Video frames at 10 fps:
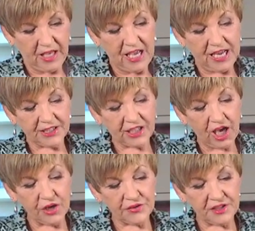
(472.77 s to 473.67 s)
and
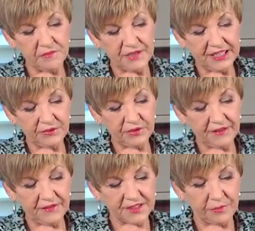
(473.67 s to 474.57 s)
coat the meat
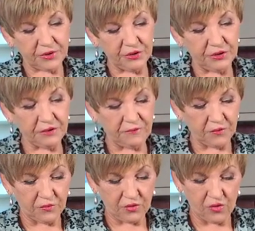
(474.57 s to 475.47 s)
with this
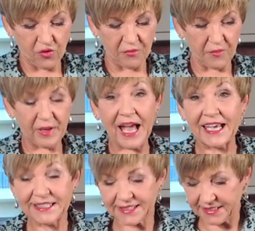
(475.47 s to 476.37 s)
beautiful korma
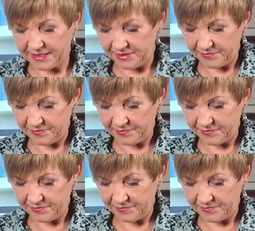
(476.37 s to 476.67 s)
paste.